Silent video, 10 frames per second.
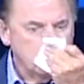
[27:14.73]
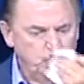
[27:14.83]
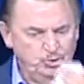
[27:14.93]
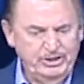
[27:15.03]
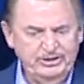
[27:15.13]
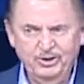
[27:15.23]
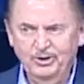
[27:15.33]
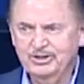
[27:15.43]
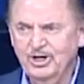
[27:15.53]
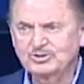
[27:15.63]
When you get in the
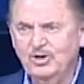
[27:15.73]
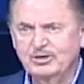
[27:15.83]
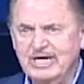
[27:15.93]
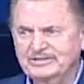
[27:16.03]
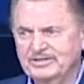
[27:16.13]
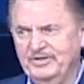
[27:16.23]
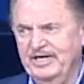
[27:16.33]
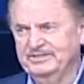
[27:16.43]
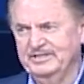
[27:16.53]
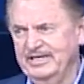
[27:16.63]
Holy Ghost, all kinds of
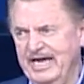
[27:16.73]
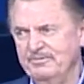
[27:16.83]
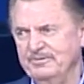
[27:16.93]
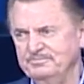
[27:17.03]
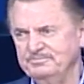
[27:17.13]
things can happen.